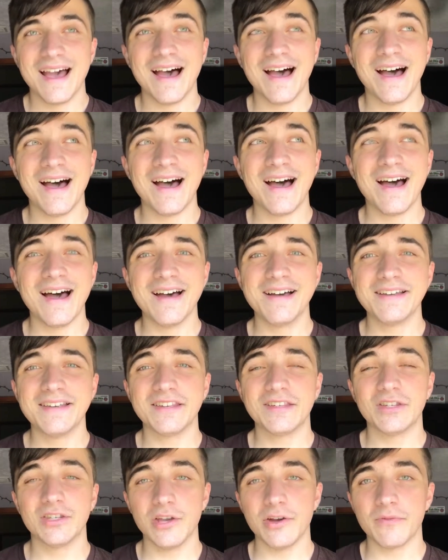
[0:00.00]

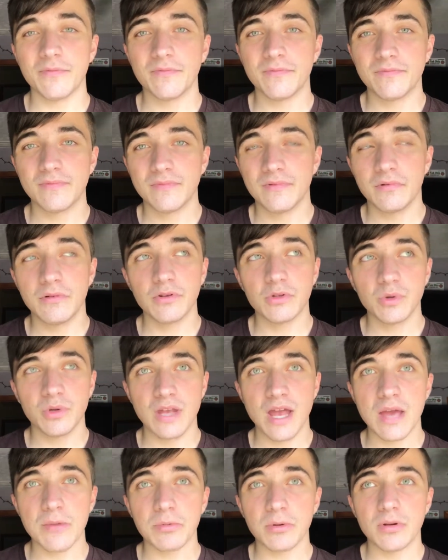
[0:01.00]
So, here's what
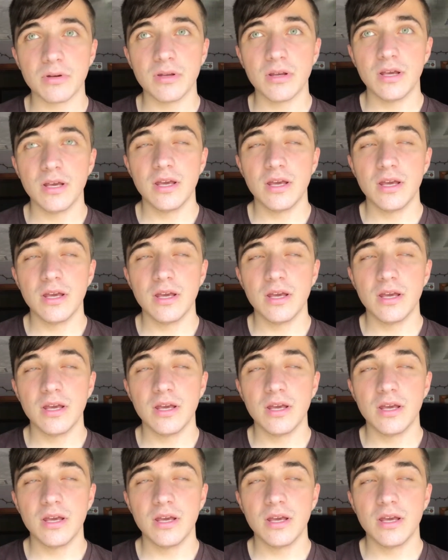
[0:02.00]
happened.